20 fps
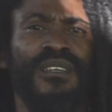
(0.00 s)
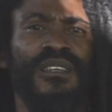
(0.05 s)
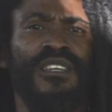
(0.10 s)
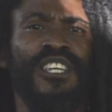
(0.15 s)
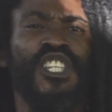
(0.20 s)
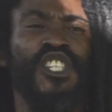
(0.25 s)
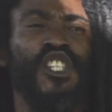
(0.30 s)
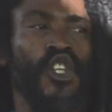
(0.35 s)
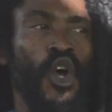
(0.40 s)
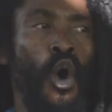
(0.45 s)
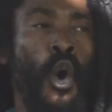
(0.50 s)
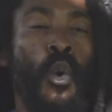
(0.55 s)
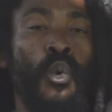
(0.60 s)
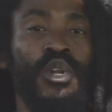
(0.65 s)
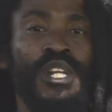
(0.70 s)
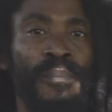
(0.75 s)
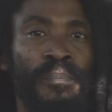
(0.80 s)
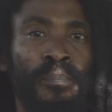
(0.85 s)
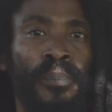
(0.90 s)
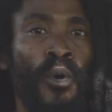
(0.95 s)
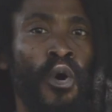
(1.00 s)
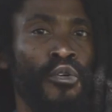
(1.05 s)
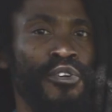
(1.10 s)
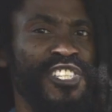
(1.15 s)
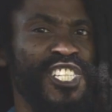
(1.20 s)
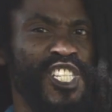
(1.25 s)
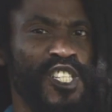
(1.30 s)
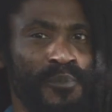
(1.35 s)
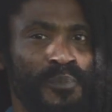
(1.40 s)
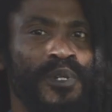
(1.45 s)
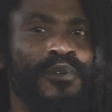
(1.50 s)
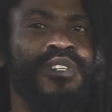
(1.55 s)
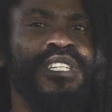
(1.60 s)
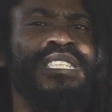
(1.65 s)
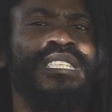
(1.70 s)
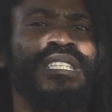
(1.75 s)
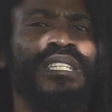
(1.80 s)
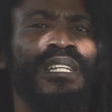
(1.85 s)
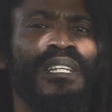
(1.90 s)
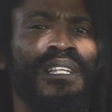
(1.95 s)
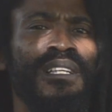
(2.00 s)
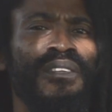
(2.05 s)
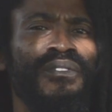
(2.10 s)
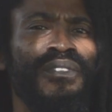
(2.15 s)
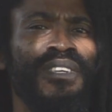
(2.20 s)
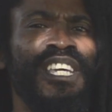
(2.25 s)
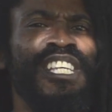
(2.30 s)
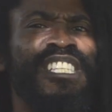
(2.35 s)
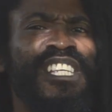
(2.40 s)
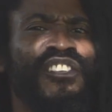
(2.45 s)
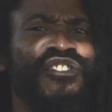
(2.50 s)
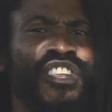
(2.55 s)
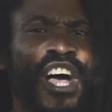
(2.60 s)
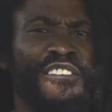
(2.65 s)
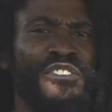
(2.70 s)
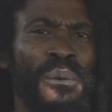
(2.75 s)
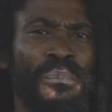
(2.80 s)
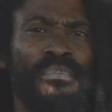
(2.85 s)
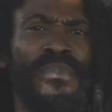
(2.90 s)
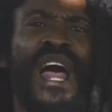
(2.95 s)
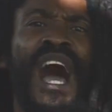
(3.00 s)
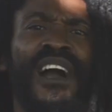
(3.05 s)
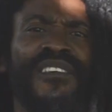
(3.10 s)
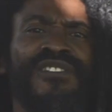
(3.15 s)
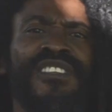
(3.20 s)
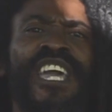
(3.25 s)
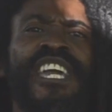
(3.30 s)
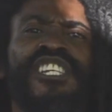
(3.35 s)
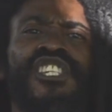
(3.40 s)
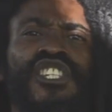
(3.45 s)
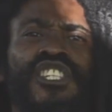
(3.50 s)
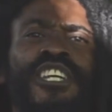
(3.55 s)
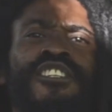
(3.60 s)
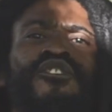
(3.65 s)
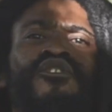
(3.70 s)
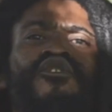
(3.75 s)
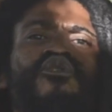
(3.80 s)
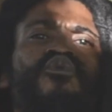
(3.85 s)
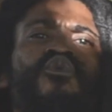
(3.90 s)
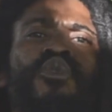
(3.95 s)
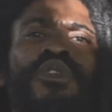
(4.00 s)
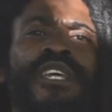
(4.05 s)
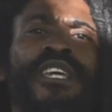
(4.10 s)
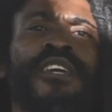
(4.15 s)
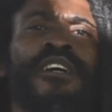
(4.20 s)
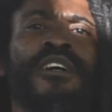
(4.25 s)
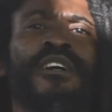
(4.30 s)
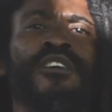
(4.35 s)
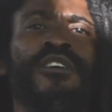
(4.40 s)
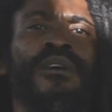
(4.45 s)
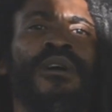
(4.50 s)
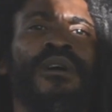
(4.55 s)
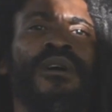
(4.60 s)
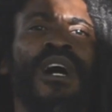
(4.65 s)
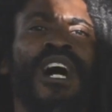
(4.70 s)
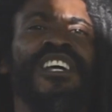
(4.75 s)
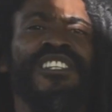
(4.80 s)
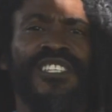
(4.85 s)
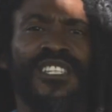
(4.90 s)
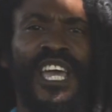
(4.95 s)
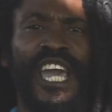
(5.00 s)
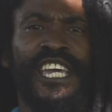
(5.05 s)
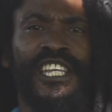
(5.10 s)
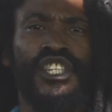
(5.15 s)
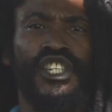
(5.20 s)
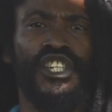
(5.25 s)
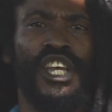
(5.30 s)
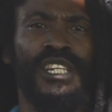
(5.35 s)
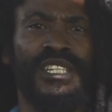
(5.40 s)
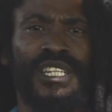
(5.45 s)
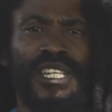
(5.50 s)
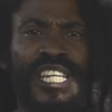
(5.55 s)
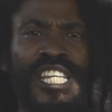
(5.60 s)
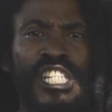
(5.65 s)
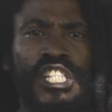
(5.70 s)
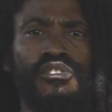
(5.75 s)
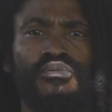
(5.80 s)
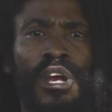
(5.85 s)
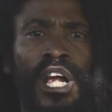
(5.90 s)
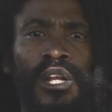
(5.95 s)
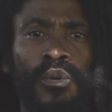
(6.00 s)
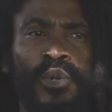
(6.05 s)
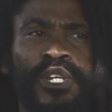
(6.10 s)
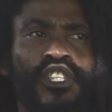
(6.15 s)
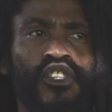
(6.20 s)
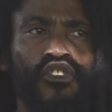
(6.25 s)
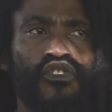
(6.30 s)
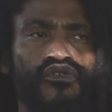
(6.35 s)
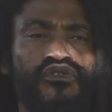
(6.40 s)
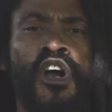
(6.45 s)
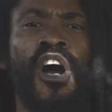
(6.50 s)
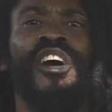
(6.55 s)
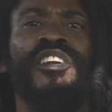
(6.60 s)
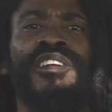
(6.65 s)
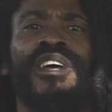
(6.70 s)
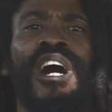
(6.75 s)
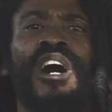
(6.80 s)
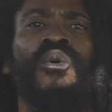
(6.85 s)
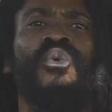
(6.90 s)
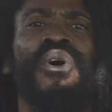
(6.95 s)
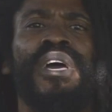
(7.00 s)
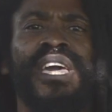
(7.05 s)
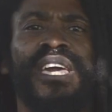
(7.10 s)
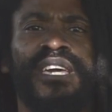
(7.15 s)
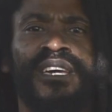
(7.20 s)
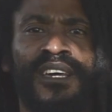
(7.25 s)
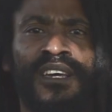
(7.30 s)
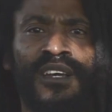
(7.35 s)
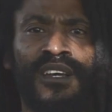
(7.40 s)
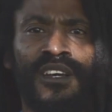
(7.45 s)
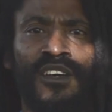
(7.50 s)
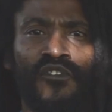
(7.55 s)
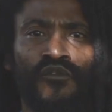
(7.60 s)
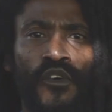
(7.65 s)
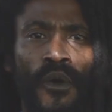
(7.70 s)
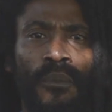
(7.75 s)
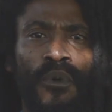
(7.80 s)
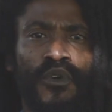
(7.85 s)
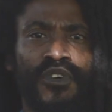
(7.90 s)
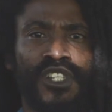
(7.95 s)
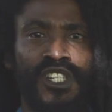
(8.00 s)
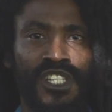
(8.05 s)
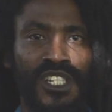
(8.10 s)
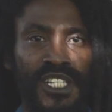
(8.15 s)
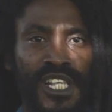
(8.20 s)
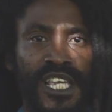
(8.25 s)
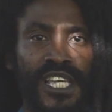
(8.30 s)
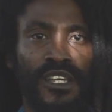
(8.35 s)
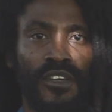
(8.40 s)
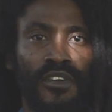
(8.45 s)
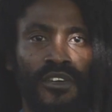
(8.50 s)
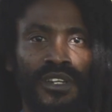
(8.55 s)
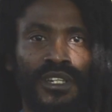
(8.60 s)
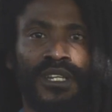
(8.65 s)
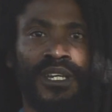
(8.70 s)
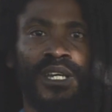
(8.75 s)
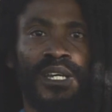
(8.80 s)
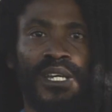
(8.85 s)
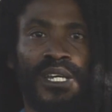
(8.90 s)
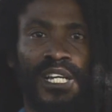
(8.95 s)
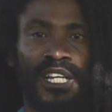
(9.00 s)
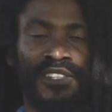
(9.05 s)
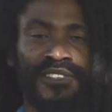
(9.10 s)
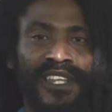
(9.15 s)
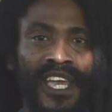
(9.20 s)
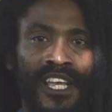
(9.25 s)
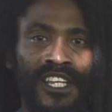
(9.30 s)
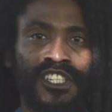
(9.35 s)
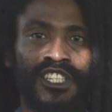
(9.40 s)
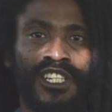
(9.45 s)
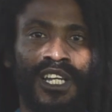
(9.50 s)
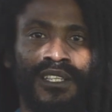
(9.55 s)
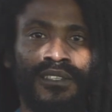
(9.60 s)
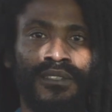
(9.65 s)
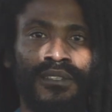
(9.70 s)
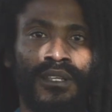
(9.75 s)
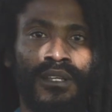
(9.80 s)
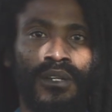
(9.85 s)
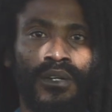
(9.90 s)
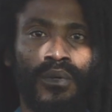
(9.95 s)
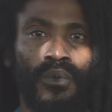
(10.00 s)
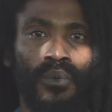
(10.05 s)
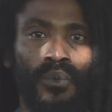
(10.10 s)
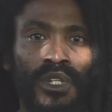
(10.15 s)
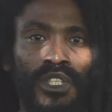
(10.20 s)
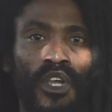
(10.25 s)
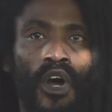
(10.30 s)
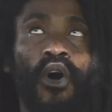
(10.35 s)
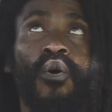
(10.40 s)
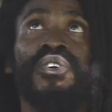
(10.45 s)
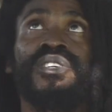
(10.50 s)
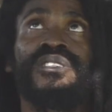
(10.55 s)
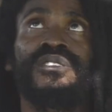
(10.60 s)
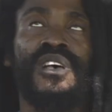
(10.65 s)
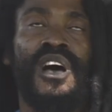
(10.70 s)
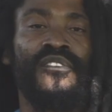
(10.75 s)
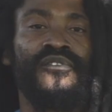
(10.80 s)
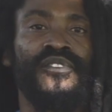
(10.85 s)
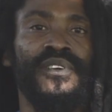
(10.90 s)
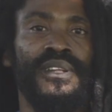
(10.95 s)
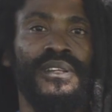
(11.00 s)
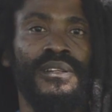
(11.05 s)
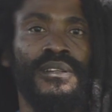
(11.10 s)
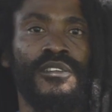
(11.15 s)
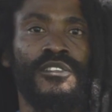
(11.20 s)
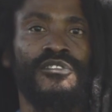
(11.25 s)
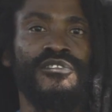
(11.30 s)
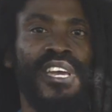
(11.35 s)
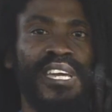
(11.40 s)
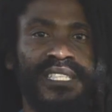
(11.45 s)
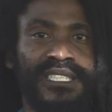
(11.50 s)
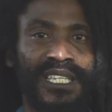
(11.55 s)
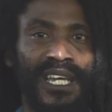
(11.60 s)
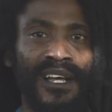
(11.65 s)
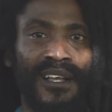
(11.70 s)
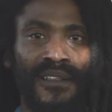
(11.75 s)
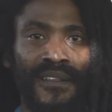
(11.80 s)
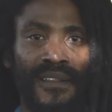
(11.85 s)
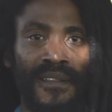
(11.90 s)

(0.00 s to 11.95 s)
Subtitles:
is only poor in spirit? Is it that the black nation truly, as ancient Israel, we trod away from our sacred connection with our sovereign creator?